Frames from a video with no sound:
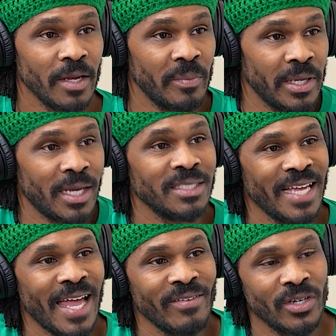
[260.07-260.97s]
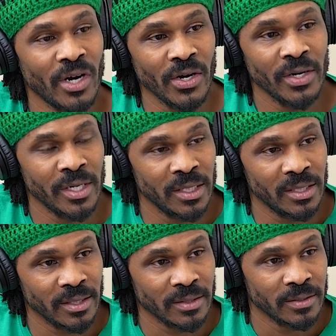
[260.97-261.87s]
Because they haven't earned
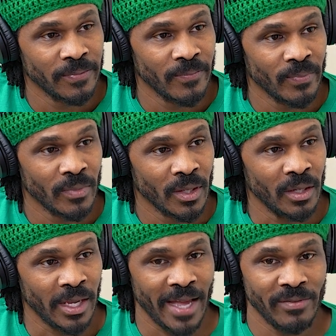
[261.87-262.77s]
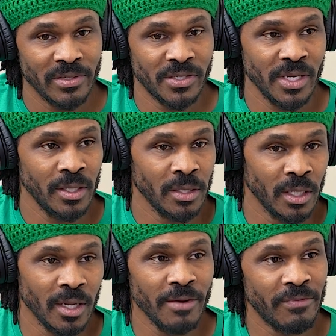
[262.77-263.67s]
anything. Right. They haven't seen the
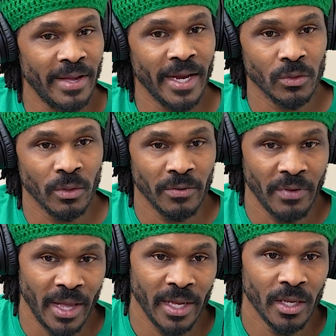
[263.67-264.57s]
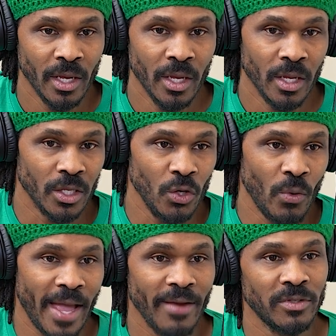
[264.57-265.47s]
love factor of, hey, you
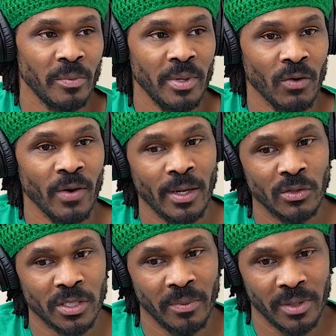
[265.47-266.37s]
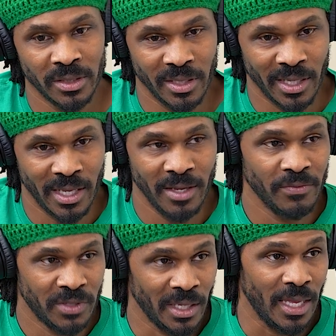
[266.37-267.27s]
have to be around something to
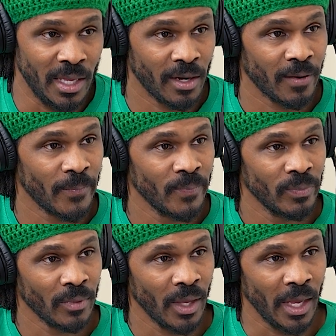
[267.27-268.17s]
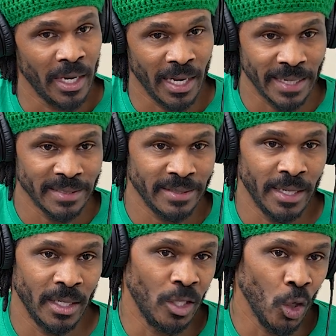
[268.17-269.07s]
give to get. Right. And like I
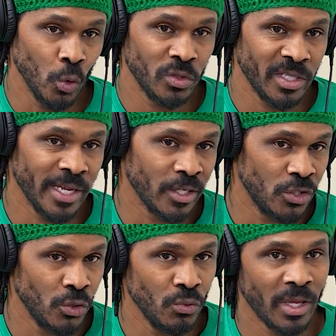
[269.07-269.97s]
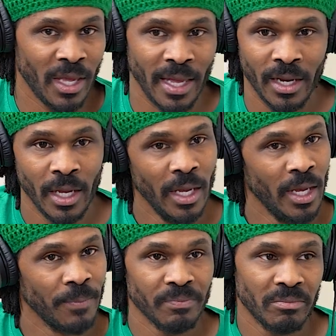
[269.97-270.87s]
said, those things you can't
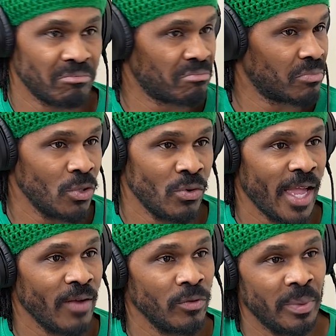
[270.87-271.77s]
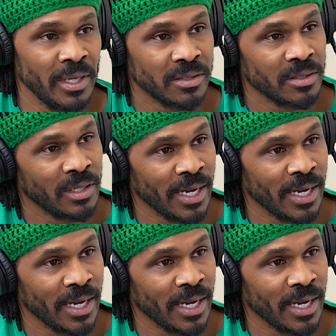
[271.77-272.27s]
you can't replace it.